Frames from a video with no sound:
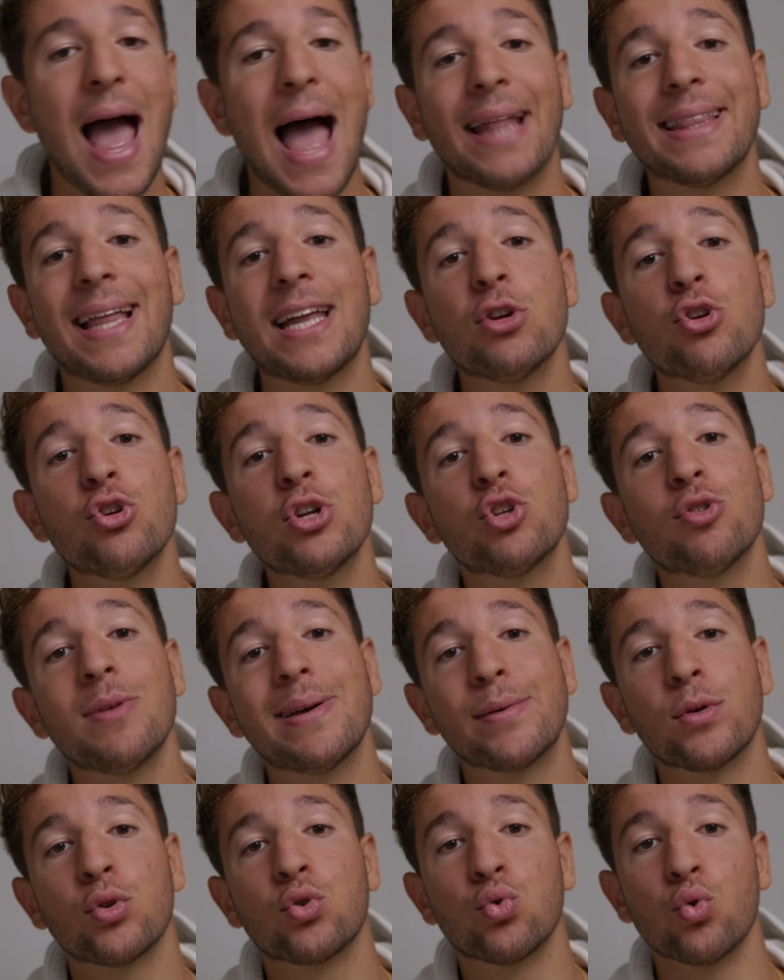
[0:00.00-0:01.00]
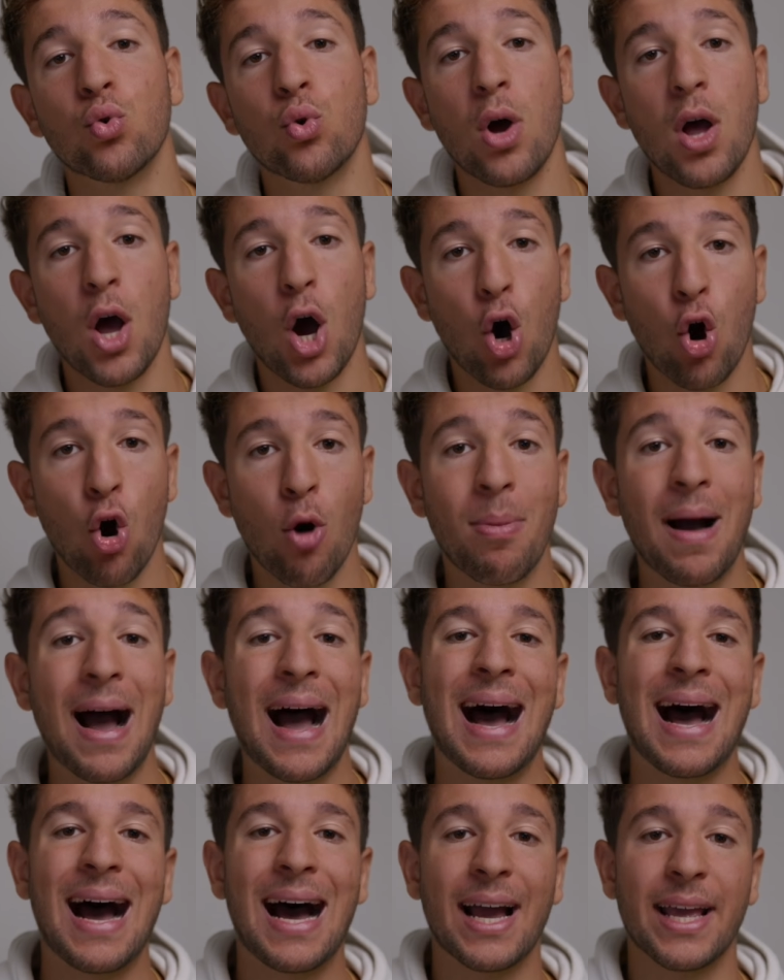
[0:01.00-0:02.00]
Then you need to be able to hop
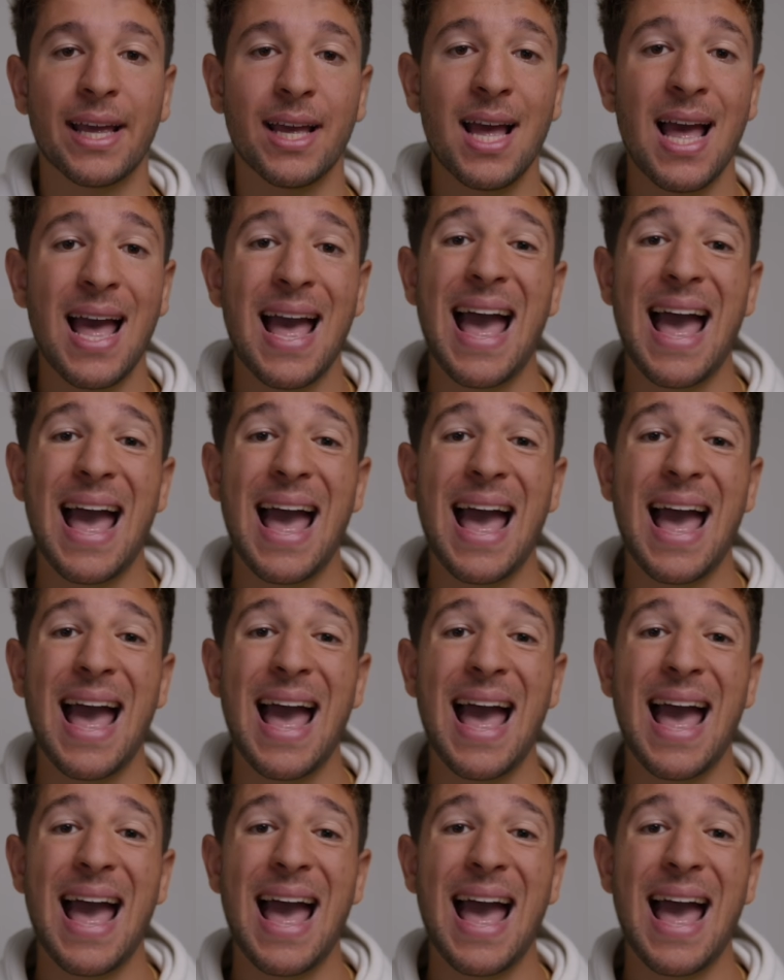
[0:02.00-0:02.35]
high